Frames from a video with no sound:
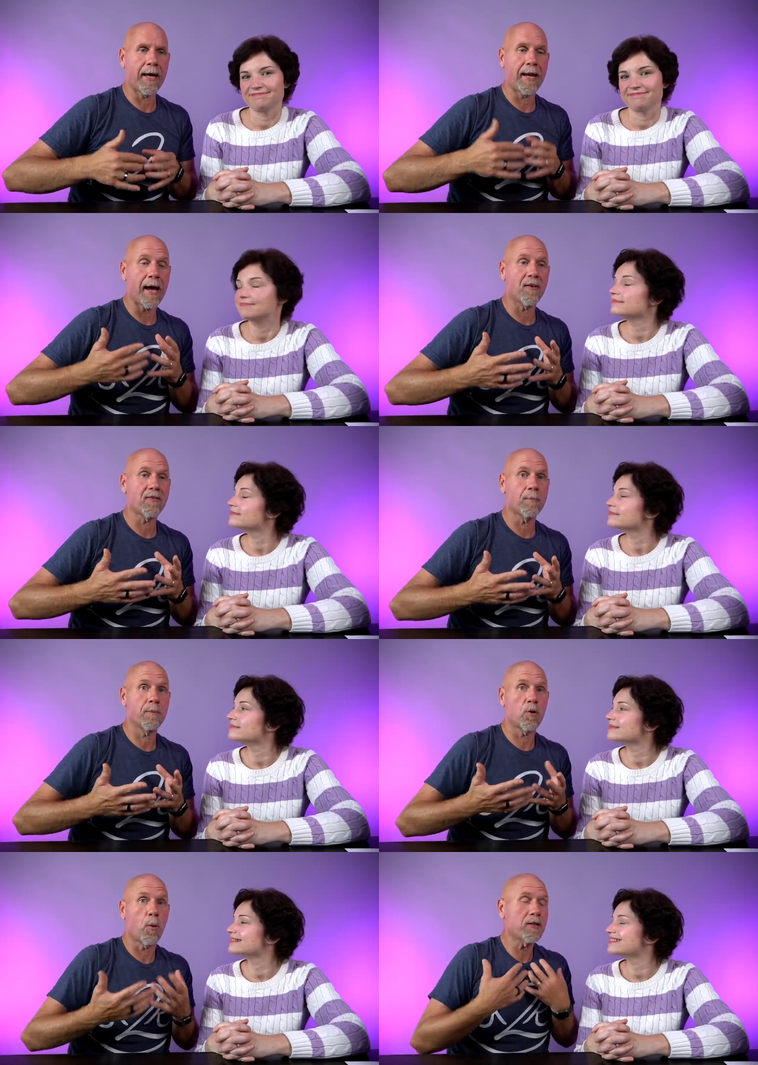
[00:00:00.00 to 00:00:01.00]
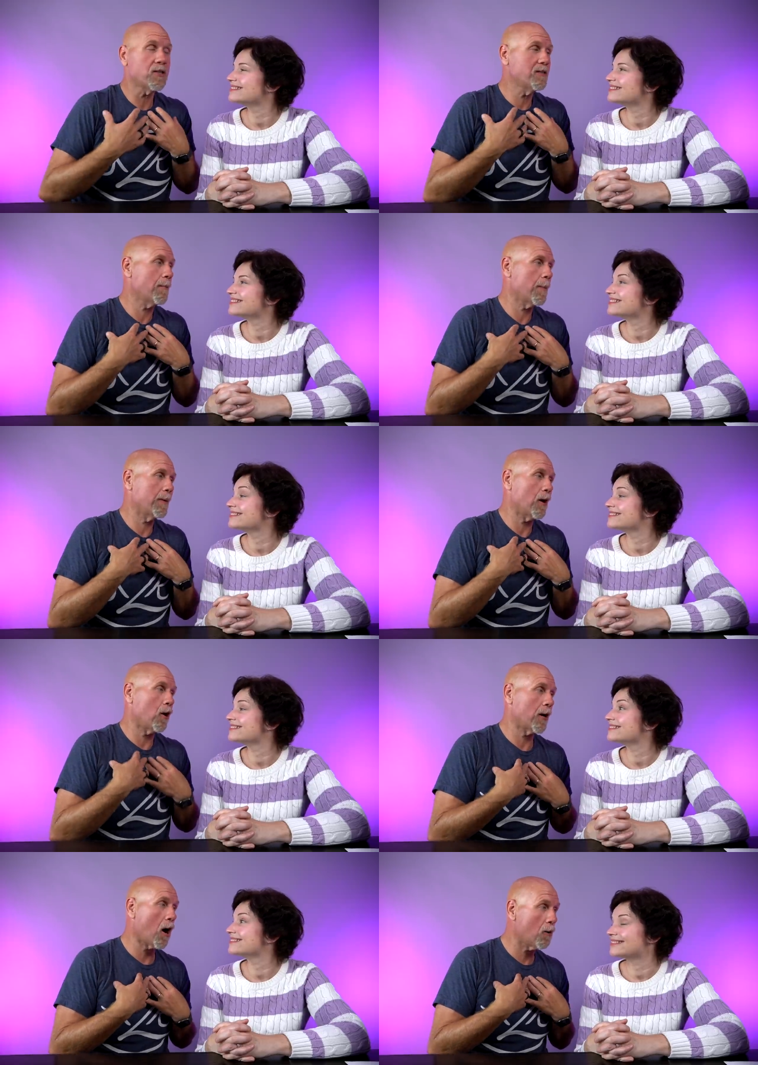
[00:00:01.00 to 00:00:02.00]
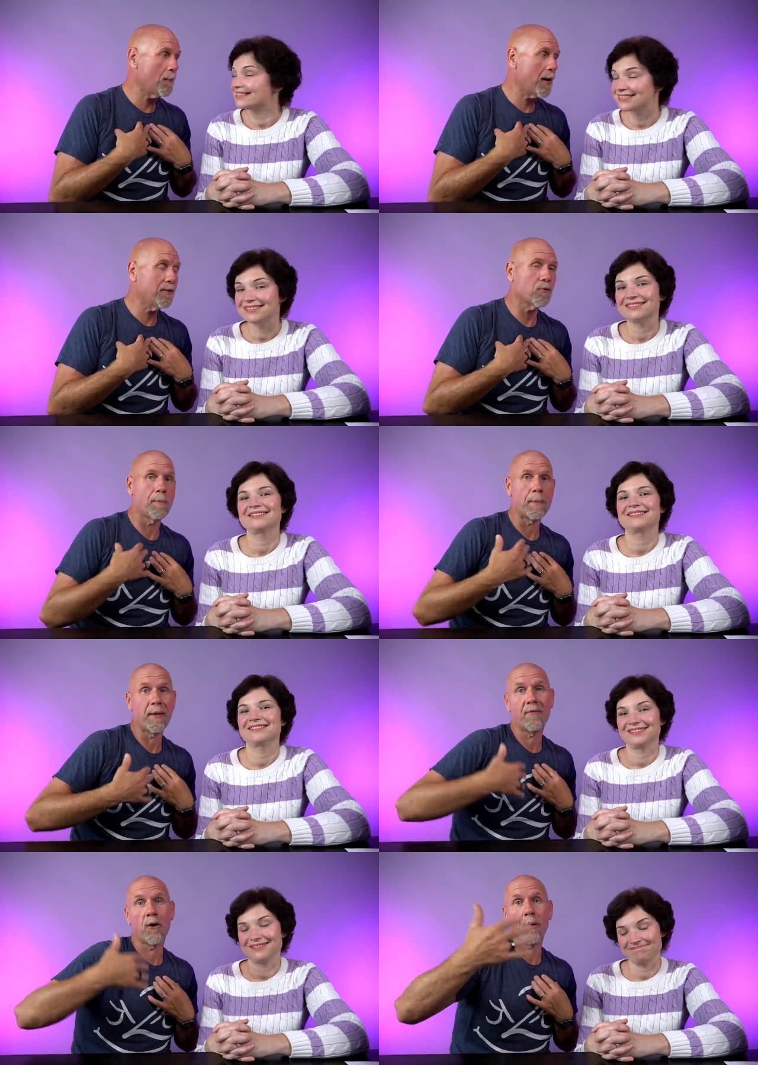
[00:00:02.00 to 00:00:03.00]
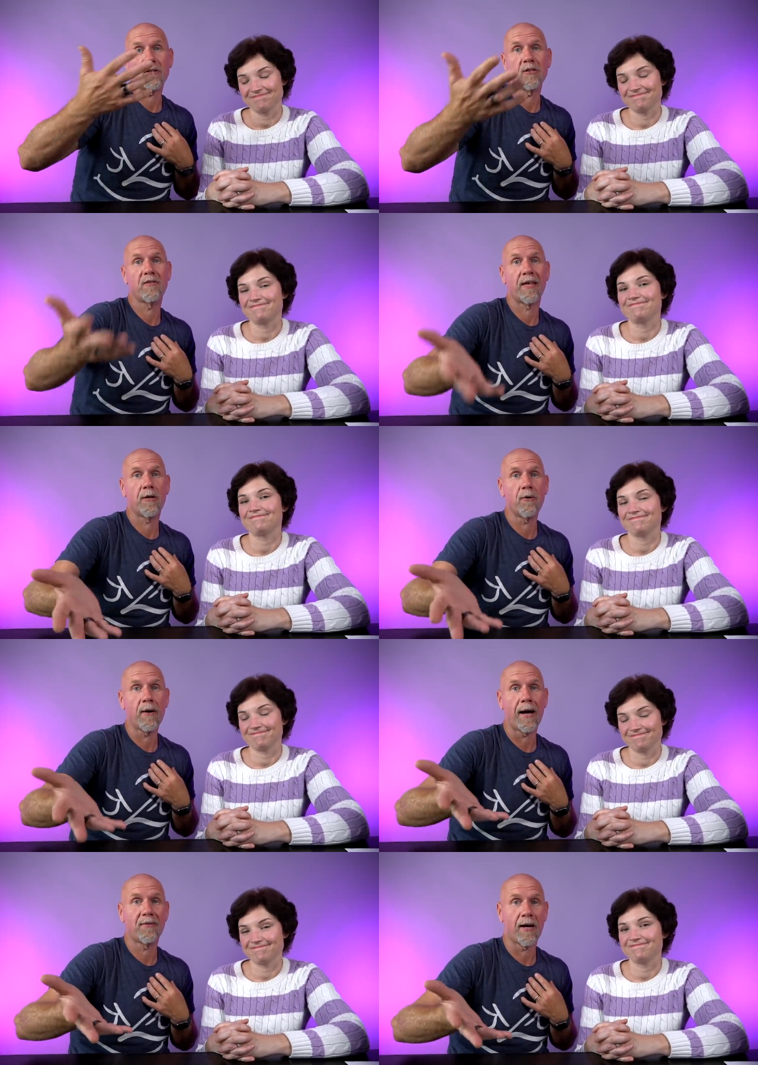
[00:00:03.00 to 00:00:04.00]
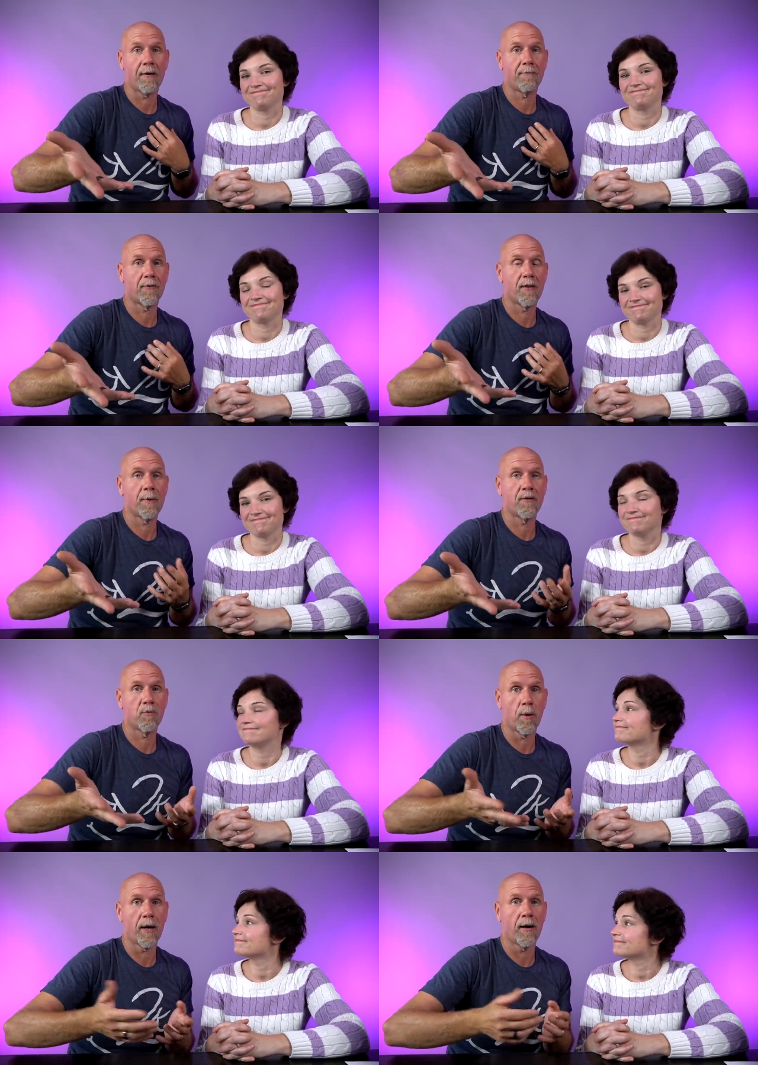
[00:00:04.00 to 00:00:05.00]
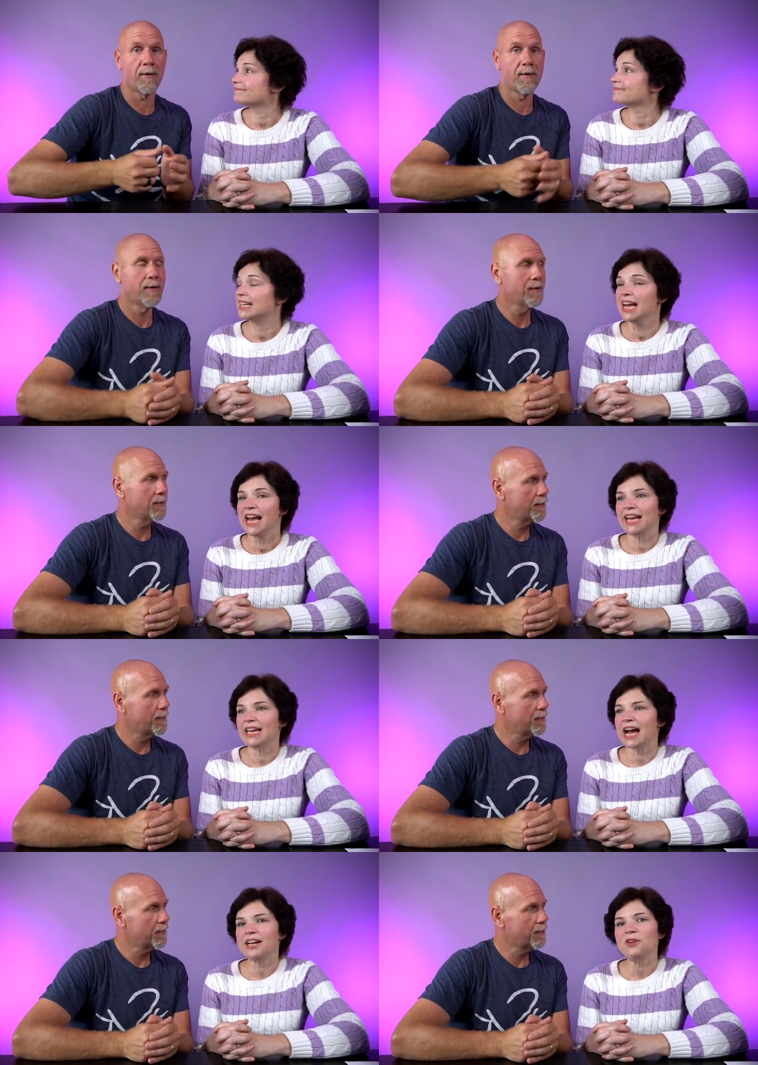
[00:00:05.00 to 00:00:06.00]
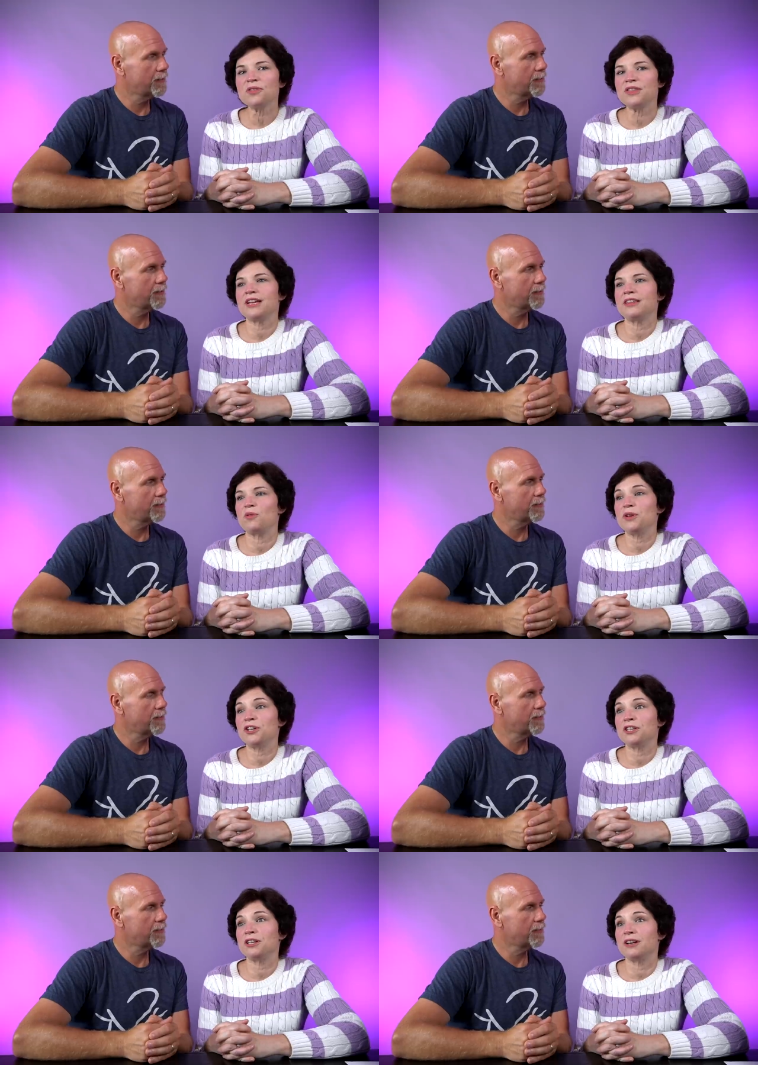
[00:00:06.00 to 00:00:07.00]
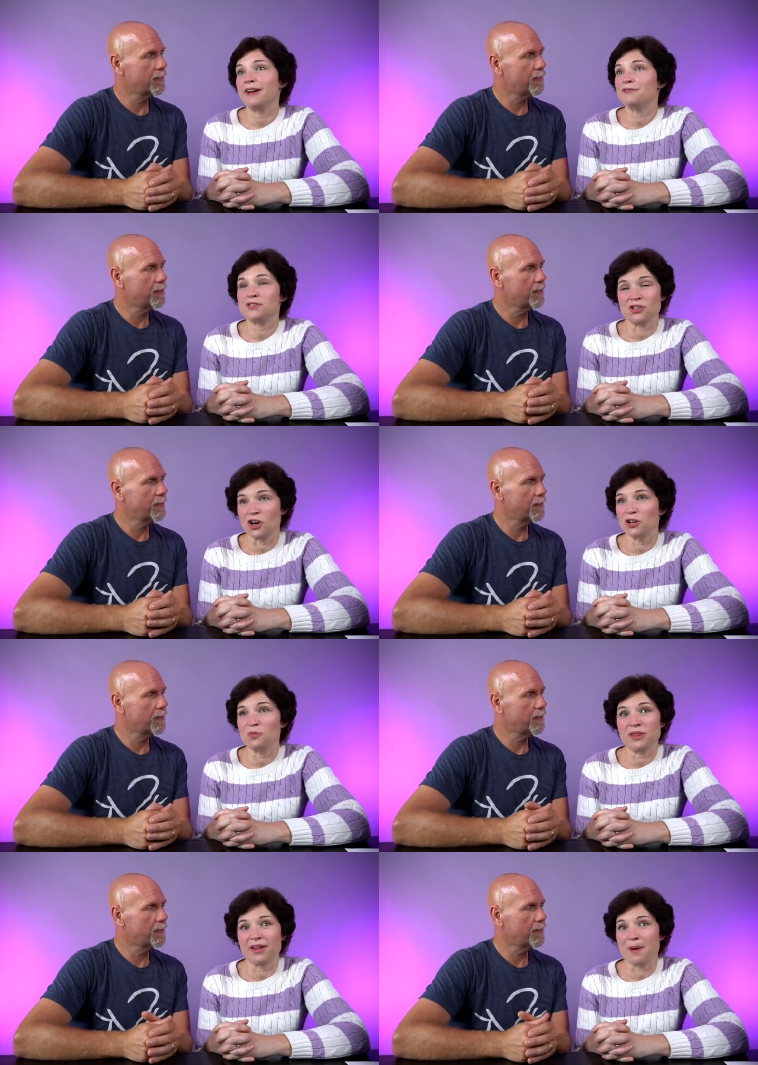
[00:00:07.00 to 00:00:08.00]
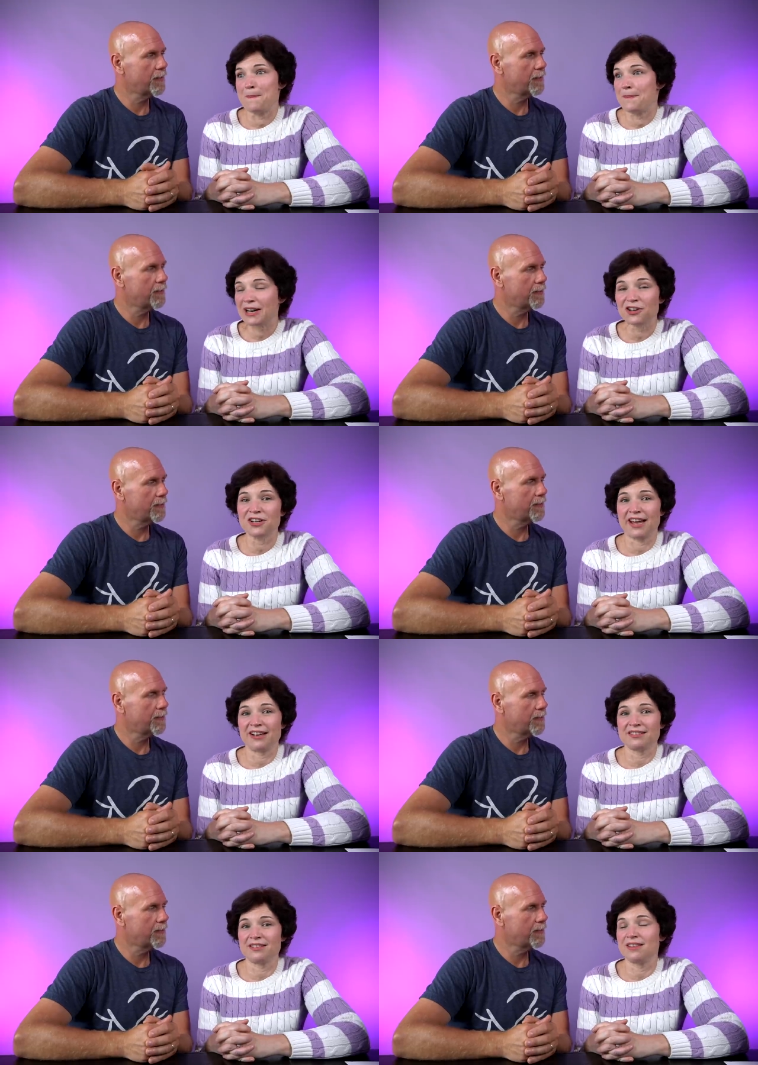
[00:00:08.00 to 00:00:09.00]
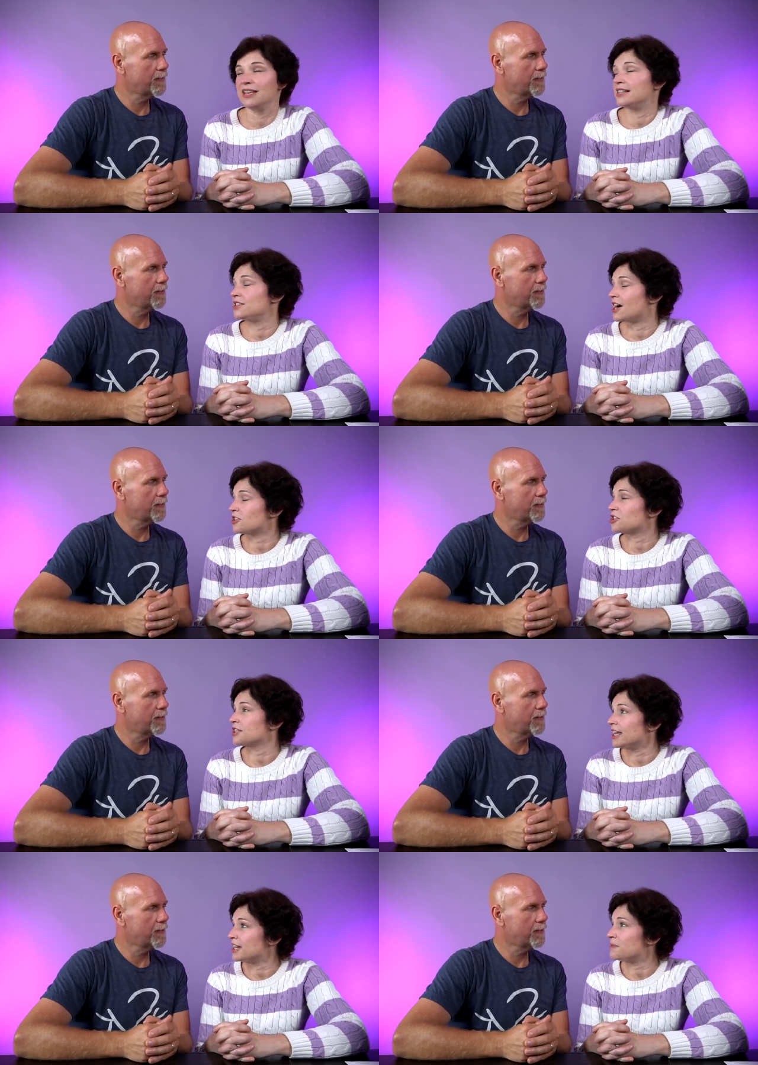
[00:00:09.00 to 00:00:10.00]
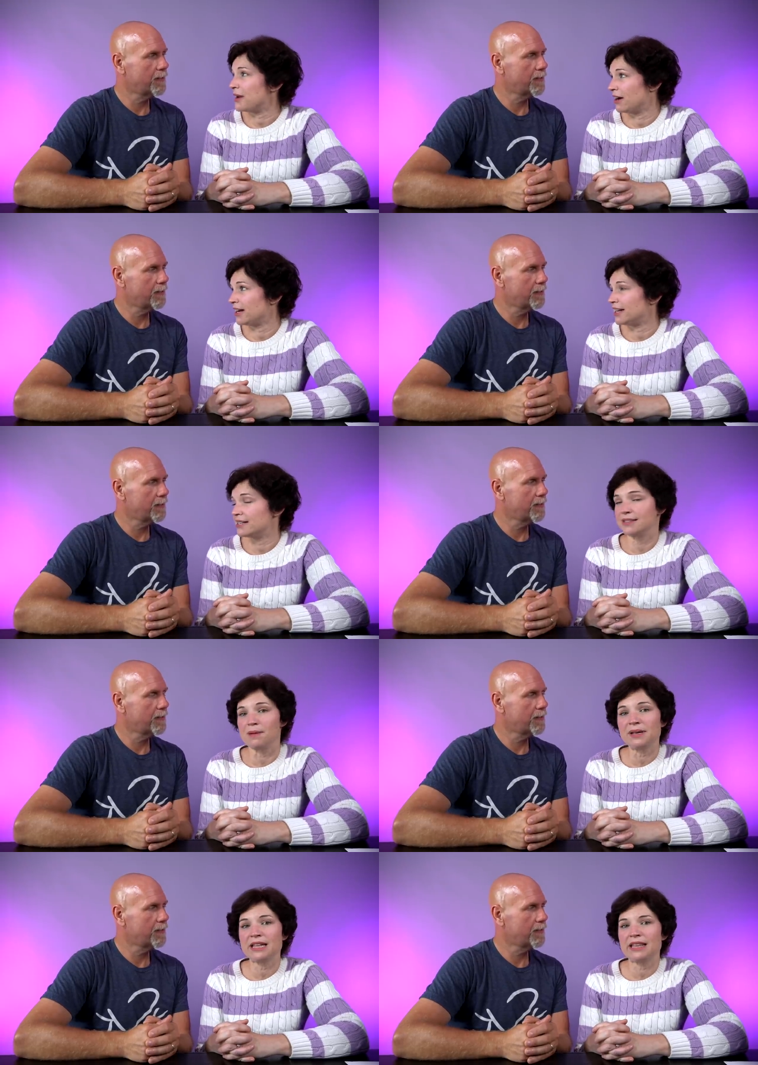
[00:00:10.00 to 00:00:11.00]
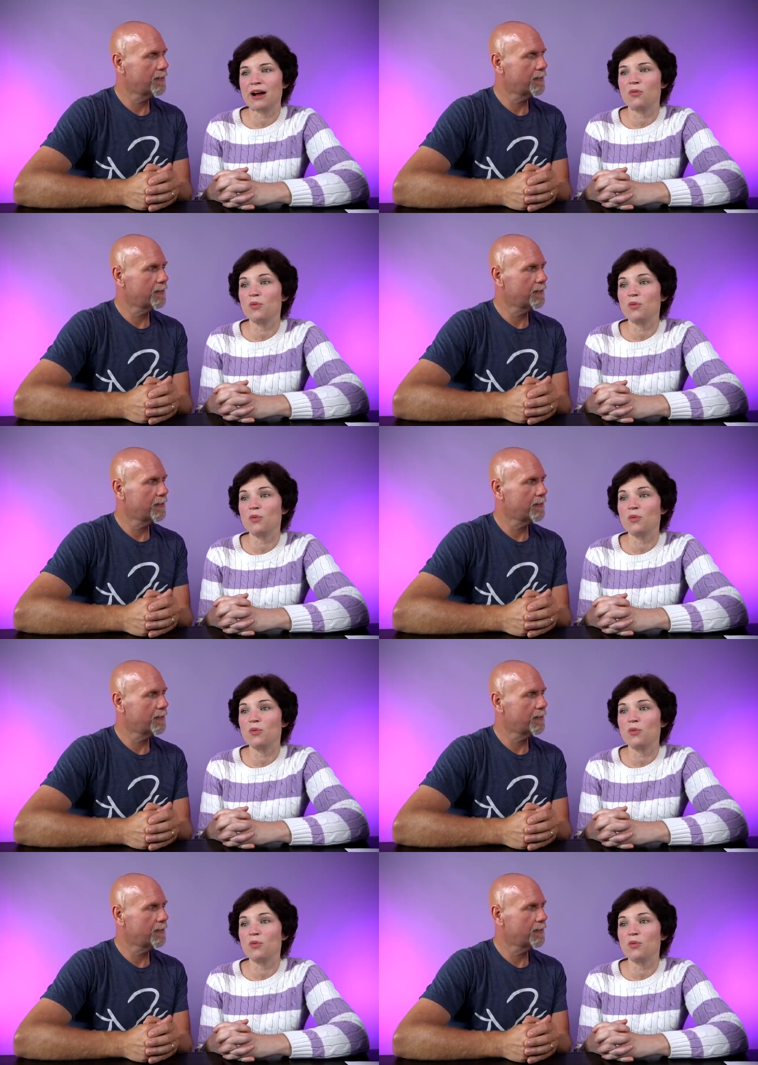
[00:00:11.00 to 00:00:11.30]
Speaker 1: and ask them questions that may be on our minds or maybe even questions that you guys have for them as well.
Speaker 2: And I don't think that we could have started with a better guest than Dr. Ken Berry, somebody that